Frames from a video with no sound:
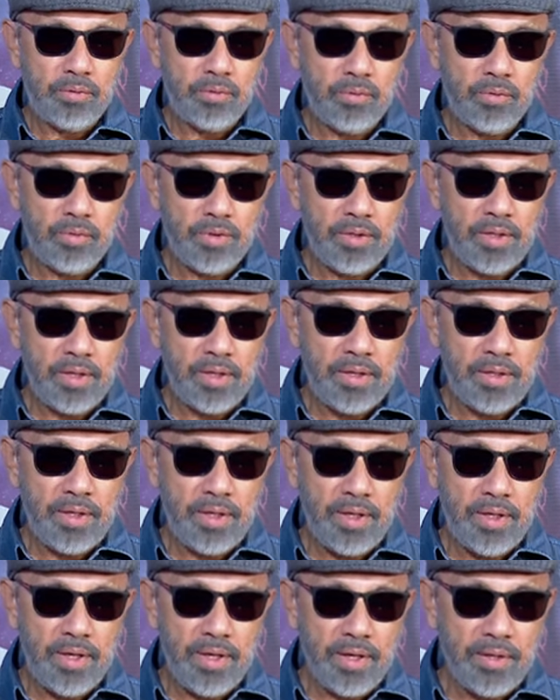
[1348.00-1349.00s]
so
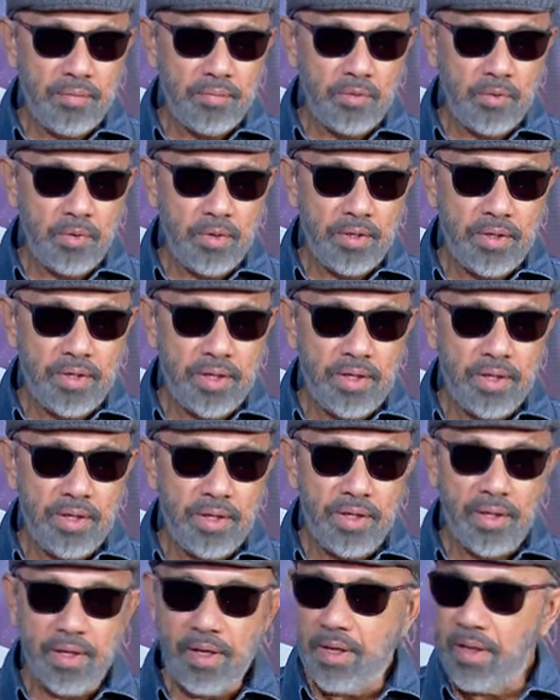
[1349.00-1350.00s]
nearly I am doing
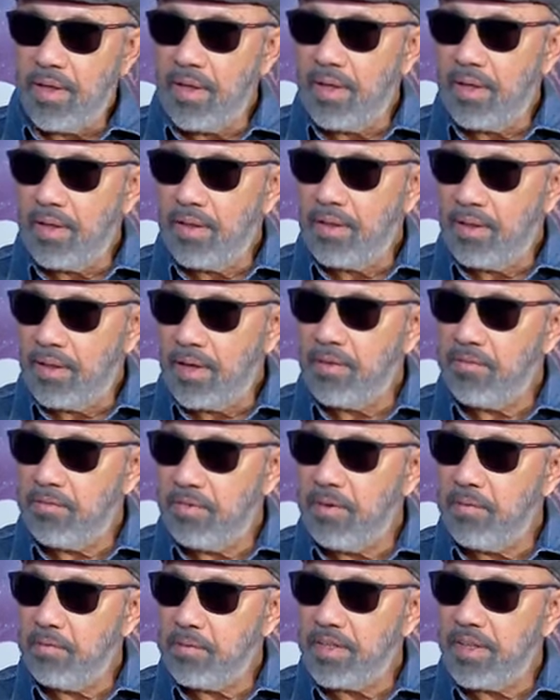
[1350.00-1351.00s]
nearly 10
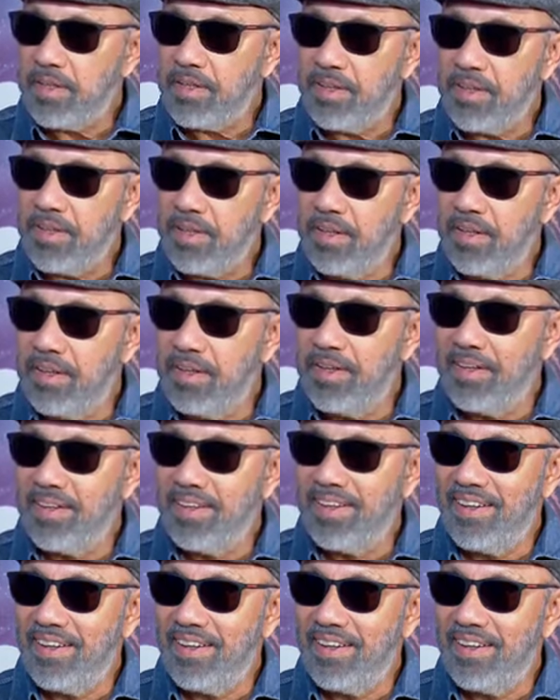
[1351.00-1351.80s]
films, I think.